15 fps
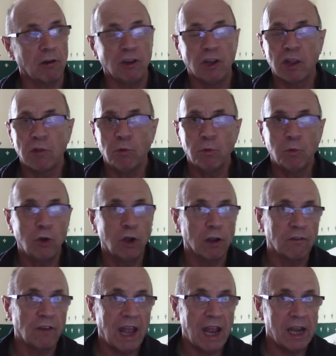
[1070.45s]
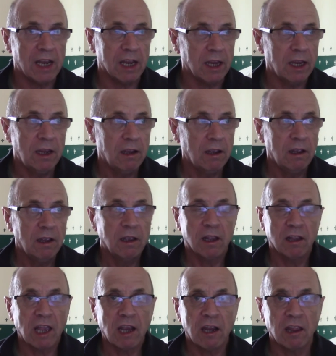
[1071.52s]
and this would work for exactly